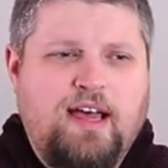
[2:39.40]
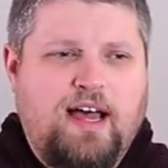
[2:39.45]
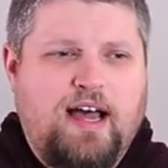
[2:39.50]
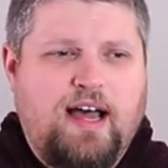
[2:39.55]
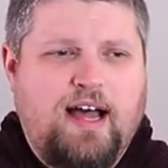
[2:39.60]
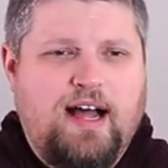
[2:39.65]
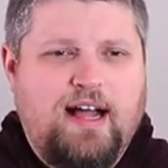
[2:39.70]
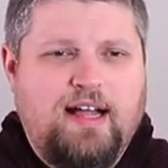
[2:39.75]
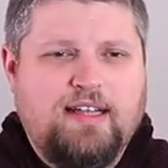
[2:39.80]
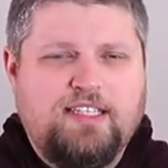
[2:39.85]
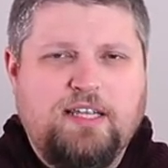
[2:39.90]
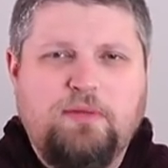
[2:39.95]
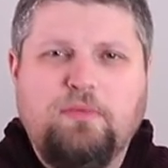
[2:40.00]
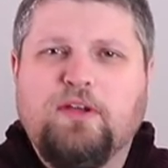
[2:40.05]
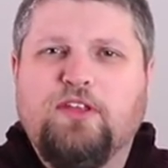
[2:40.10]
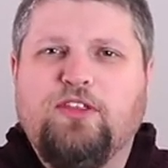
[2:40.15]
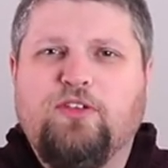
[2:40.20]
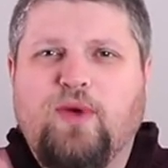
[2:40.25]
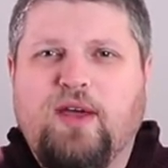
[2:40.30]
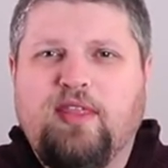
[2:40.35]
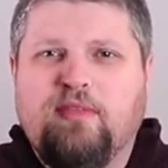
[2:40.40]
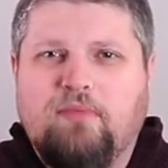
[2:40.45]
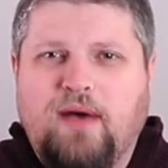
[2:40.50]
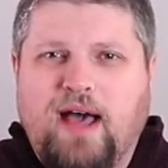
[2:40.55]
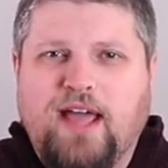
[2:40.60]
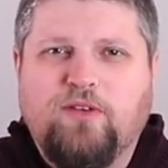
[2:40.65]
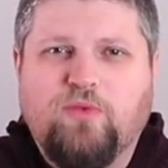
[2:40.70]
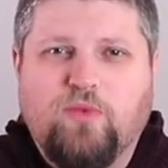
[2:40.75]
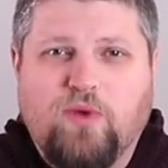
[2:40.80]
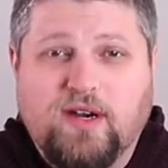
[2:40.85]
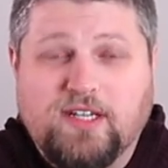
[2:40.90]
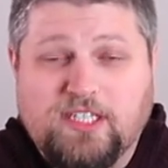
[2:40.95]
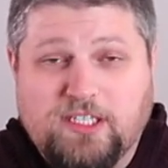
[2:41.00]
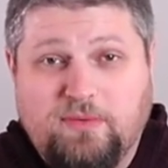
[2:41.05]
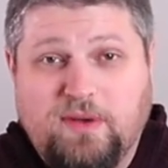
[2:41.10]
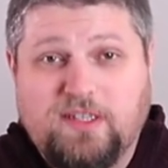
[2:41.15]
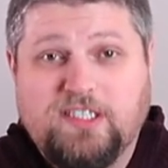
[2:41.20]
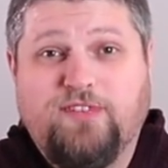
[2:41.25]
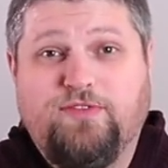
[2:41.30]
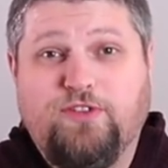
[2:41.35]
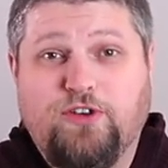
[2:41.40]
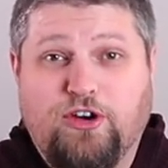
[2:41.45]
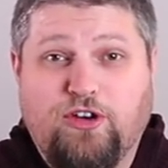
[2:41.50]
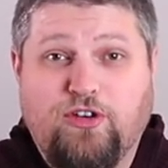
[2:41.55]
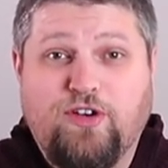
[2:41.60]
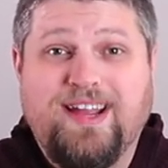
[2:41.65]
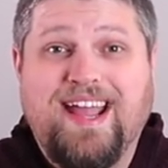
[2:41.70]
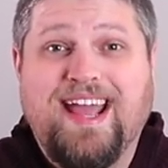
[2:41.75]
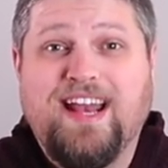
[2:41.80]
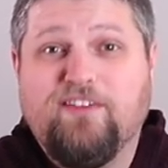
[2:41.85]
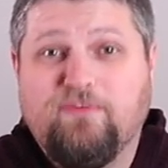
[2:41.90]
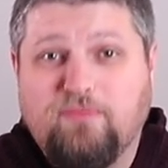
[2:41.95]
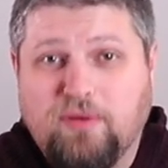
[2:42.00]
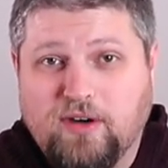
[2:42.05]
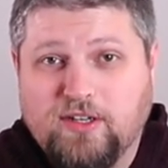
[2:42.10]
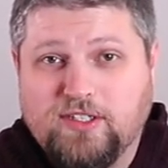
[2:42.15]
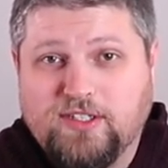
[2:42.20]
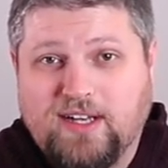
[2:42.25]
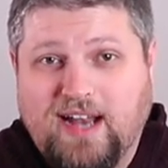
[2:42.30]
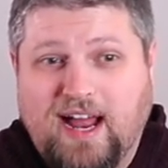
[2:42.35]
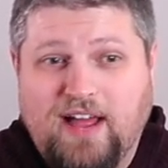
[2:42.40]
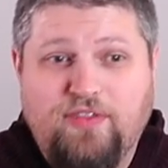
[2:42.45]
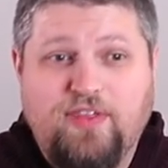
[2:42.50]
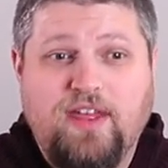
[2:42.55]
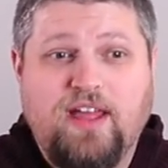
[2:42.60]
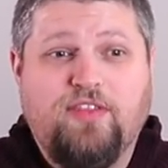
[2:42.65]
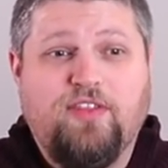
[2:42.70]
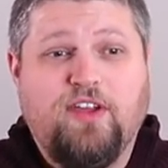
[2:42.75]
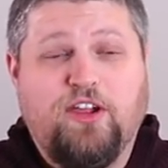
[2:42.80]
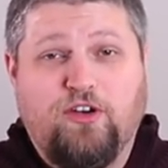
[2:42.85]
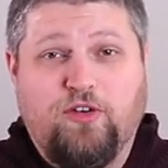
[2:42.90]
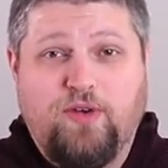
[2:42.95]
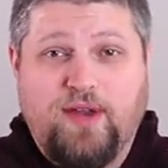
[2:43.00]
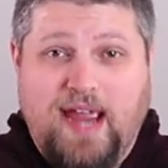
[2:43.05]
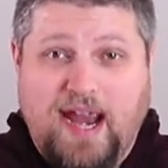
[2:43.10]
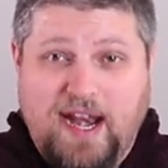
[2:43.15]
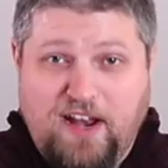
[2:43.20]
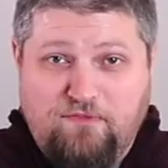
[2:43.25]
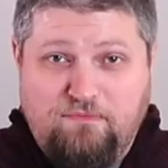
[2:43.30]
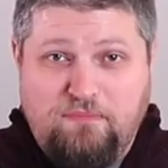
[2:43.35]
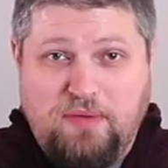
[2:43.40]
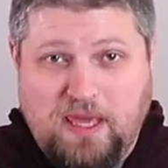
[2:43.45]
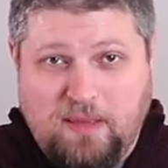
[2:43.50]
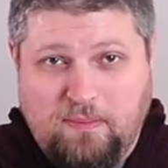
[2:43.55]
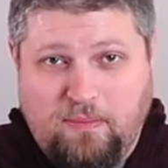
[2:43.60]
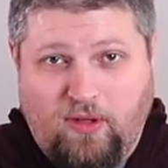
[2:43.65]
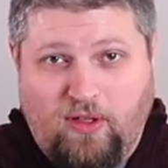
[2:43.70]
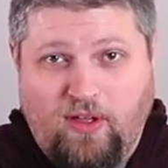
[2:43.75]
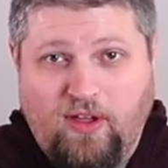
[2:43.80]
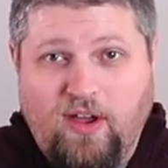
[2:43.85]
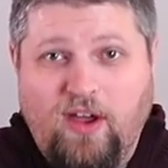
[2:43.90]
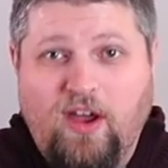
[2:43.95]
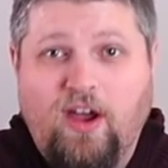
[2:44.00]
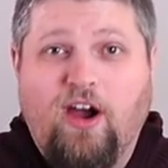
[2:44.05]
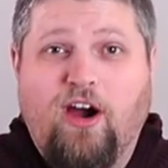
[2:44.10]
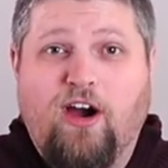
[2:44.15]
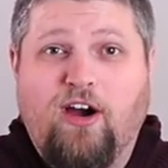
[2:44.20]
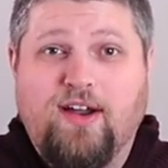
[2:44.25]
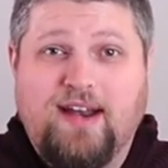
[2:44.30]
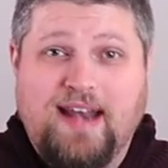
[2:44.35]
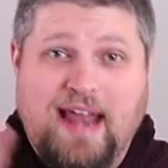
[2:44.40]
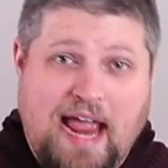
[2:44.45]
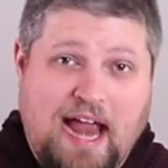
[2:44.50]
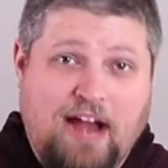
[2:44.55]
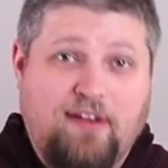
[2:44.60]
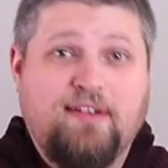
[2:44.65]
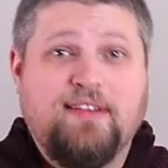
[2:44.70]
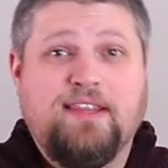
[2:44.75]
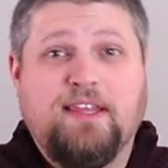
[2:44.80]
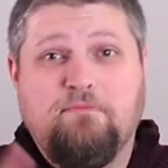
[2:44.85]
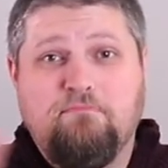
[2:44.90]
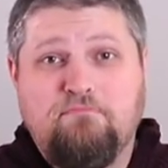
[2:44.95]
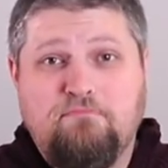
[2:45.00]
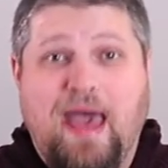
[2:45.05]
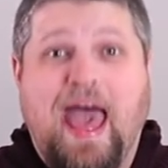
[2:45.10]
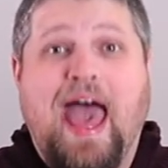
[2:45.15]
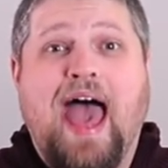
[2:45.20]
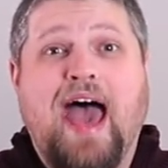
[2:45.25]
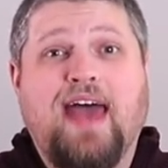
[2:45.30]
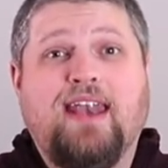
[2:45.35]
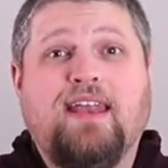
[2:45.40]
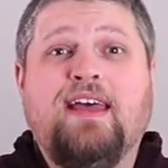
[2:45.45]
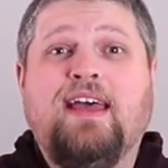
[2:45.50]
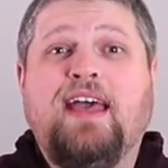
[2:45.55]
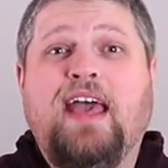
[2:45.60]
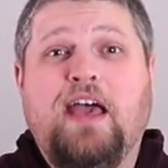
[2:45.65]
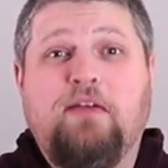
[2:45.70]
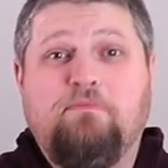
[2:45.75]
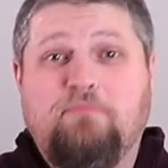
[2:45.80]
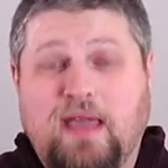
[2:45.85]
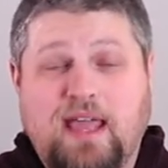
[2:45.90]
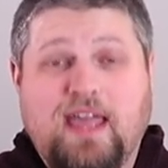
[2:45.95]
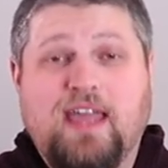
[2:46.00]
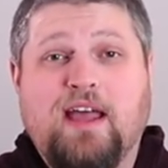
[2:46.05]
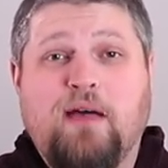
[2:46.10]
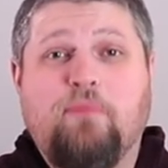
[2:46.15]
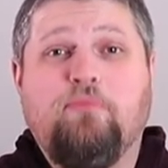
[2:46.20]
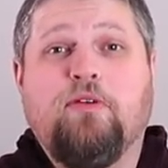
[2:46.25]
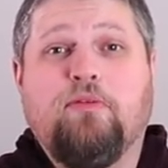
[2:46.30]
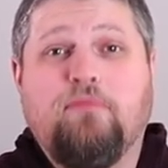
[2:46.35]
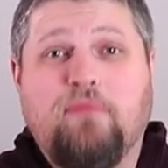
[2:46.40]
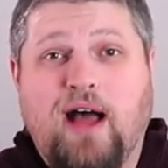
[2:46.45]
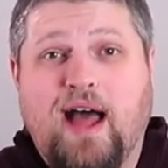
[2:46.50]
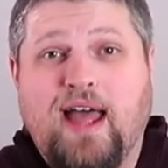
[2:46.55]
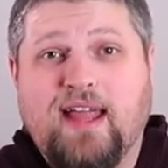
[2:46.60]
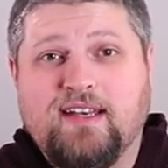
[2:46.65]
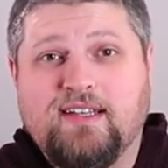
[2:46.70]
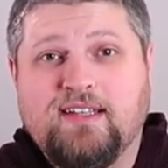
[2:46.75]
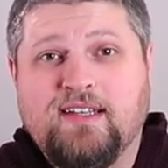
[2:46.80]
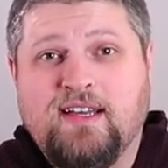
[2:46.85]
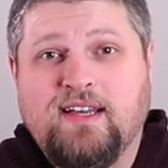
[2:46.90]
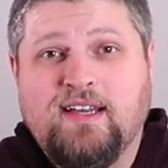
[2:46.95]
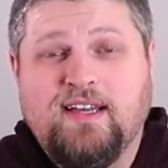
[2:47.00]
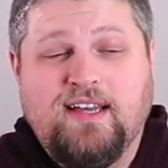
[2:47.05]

uh, typically, the way the mind works, especially if you're a creative person, I think that creative people are inherently bad at making up their mind.